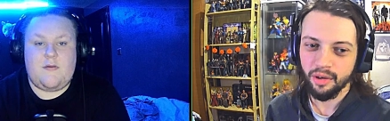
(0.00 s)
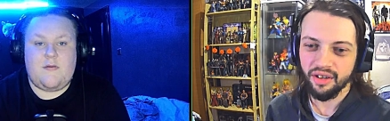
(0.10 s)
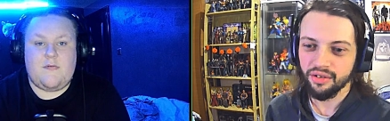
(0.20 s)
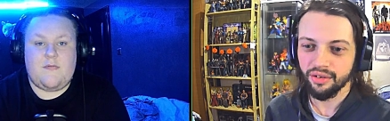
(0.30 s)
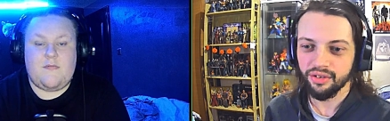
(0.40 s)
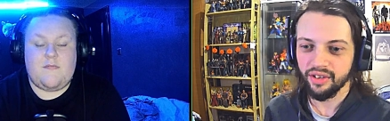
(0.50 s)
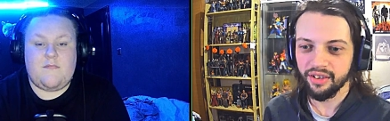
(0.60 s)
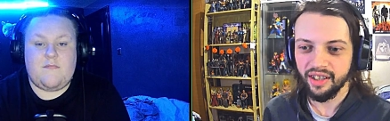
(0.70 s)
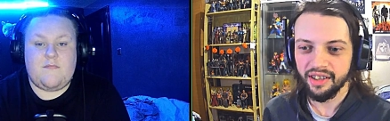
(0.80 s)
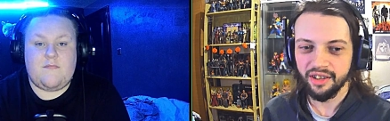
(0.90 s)
Speaker 1: like we discussed
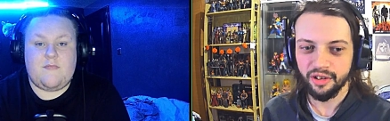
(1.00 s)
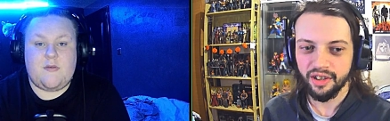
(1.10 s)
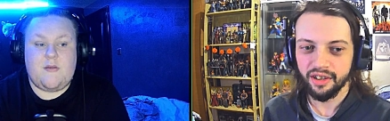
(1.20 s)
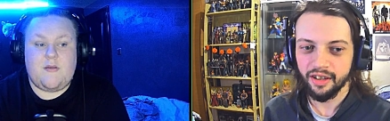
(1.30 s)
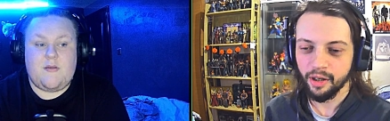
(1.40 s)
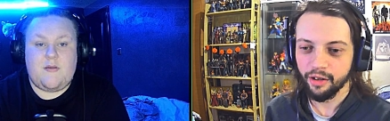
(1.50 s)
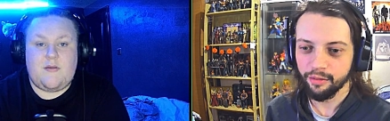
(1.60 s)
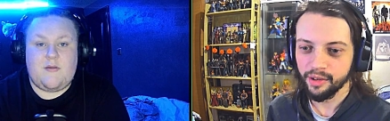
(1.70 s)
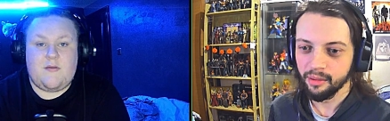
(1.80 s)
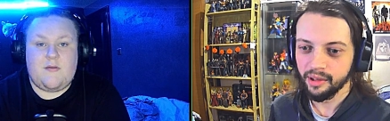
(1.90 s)
last night, you could kill him
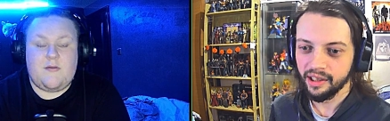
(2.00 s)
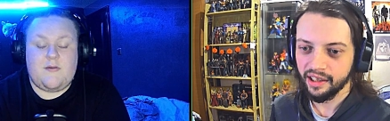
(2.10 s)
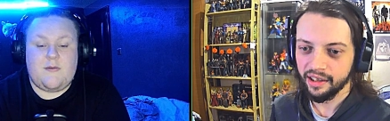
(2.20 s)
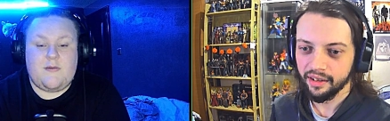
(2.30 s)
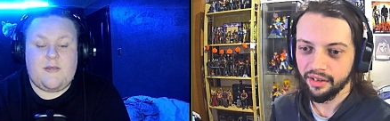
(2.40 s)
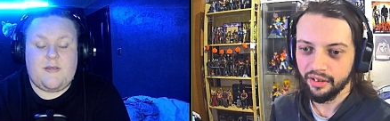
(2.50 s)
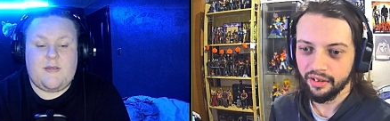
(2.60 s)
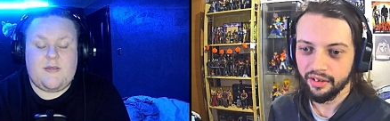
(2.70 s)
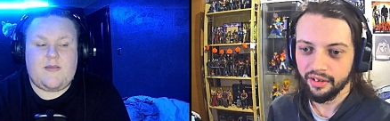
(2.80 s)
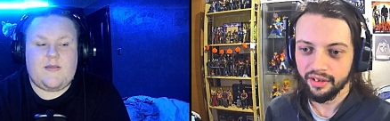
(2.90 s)
off, maybe, I guess.
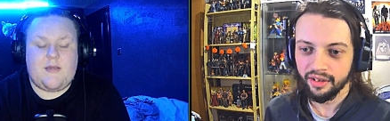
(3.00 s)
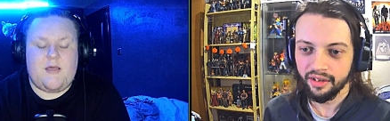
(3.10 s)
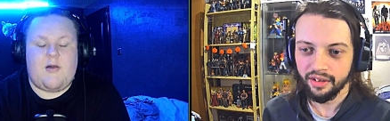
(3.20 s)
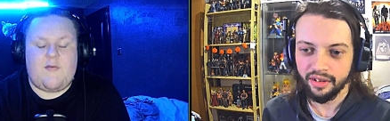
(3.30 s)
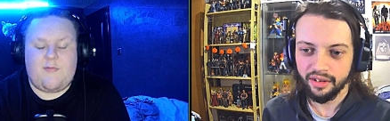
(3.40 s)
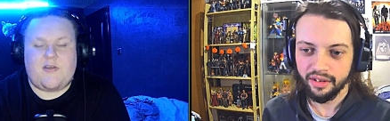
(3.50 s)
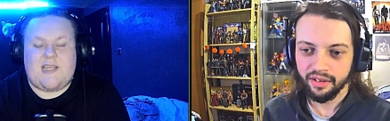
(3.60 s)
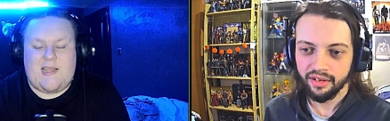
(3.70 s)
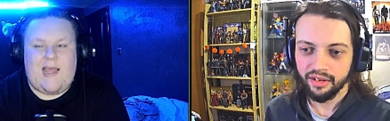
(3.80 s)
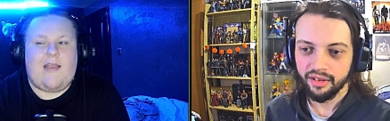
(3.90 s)
Speaker 2: Kill him off, because I
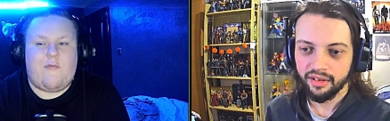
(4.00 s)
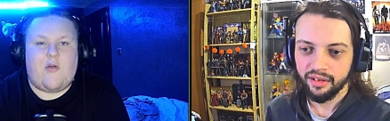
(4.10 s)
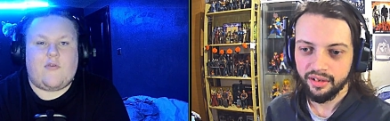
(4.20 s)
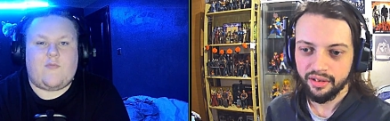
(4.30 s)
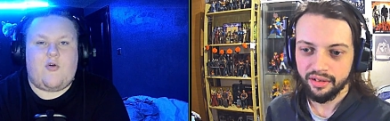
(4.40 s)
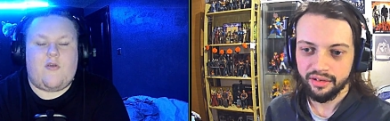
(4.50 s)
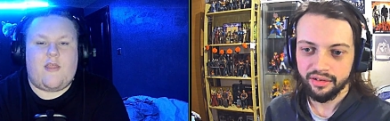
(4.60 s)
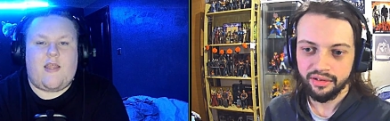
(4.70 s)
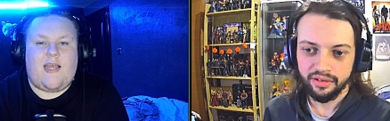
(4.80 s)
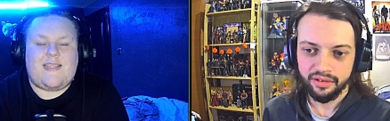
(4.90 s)
like Rose more than I
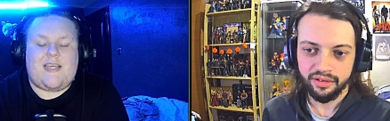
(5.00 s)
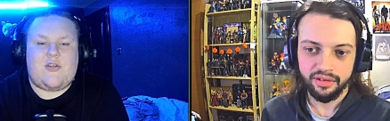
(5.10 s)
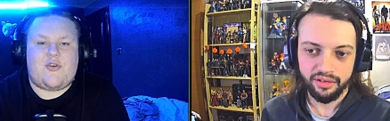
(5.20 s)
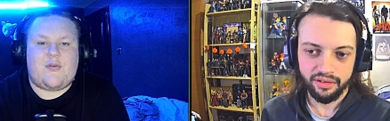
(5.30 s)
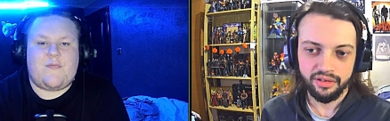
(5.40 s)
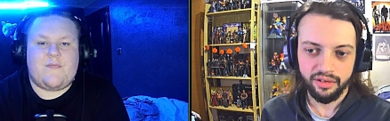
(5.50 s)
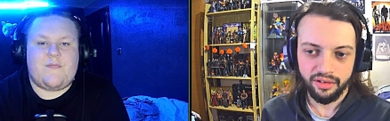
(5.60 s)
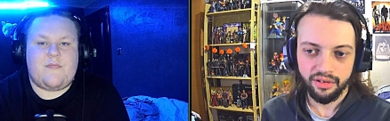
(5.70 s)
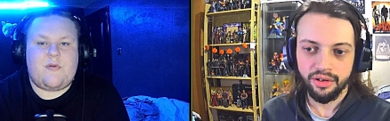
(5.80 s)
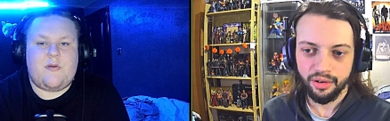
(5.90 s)
like Andrew.
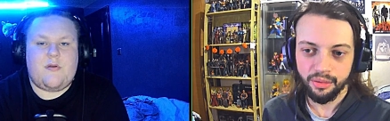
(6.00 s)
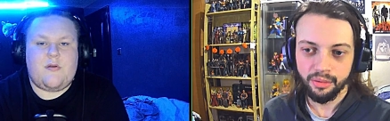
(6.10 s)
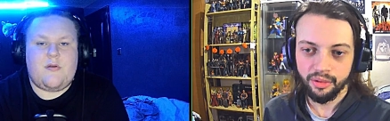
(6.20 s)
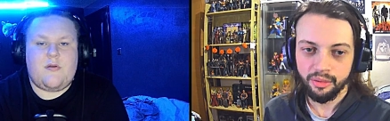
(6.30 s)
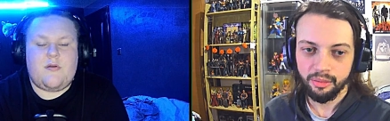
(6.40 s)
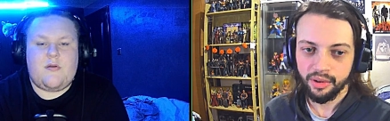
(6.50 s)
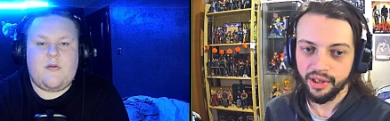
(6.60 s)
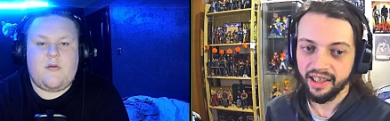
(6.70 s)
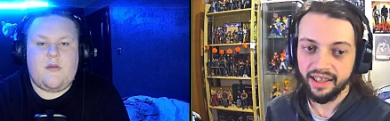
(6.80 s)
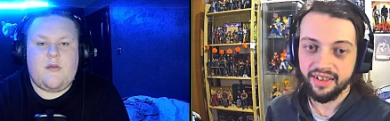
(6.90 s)
Speaker 1: True. But
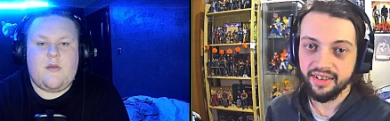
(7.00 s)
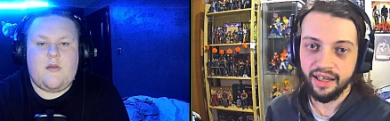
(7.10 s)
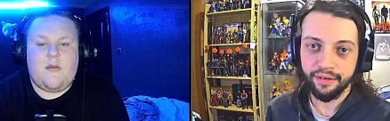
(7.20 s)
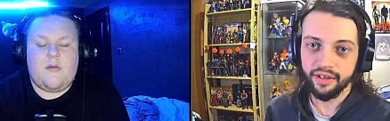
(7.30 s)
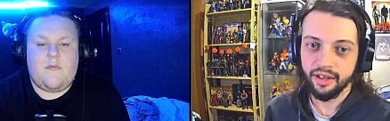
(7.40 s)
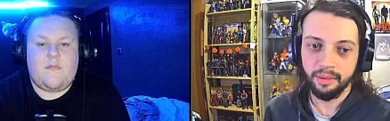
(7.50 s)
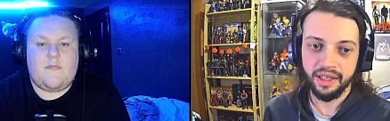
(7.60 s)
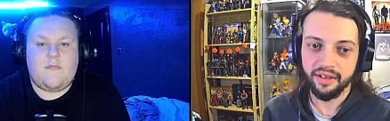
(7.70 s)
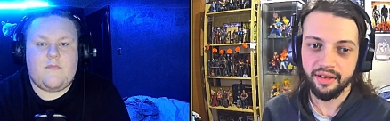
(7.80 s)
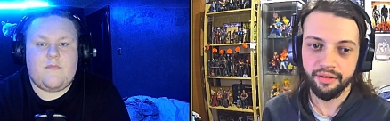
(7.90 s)
yeah, this is definitely the
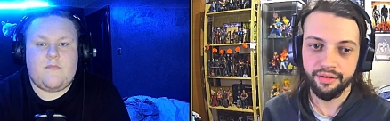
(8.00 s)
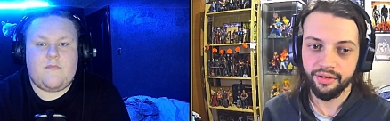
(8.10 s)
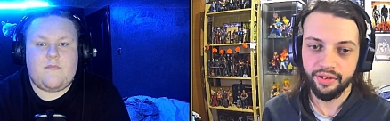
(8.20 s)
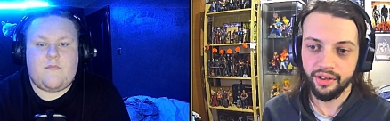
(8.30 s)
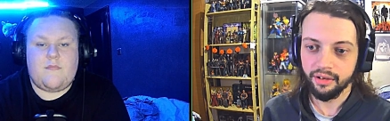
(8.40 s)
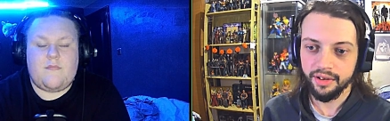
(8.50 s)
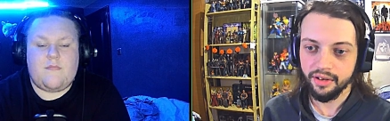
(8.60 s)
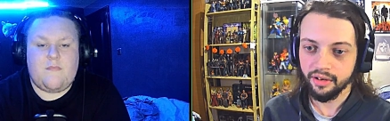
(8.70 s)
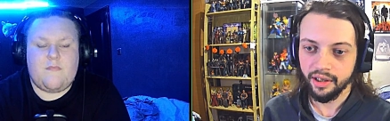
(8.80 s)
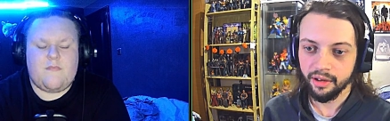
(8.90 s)
best of the series, no